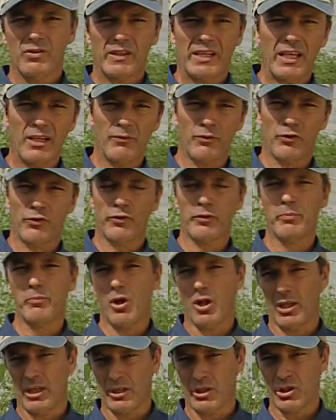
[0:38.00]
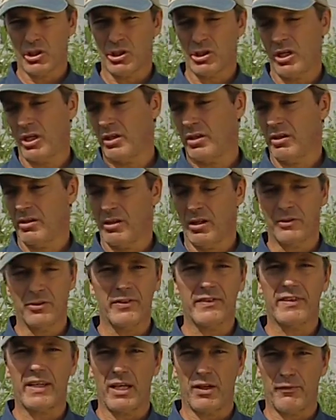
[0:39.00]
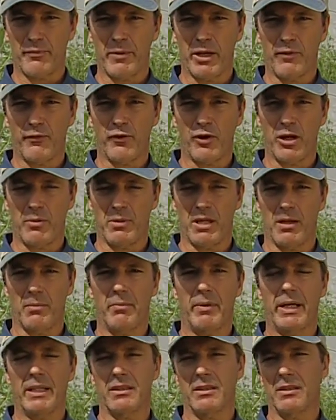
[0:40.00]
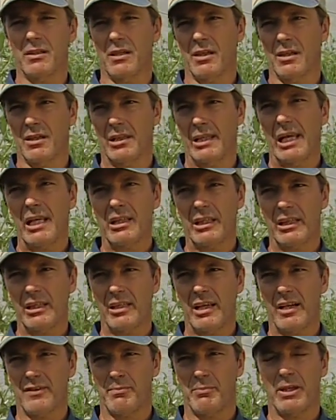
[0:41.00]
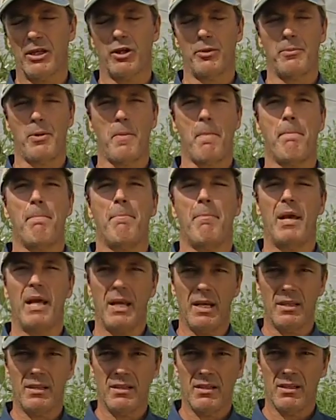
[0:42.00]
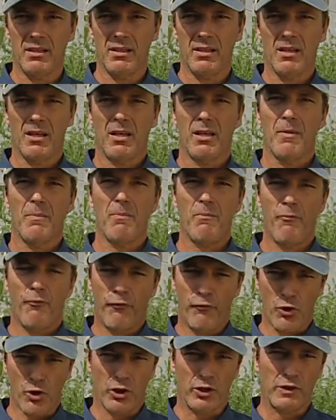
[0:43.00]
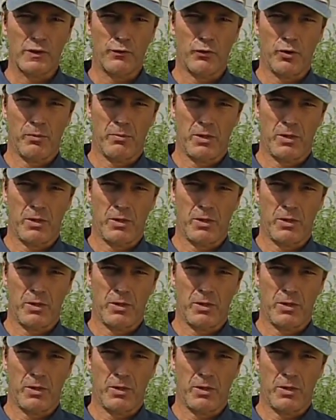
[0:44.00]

kind of smallish on the side of my farming, but lately it has become a main focus for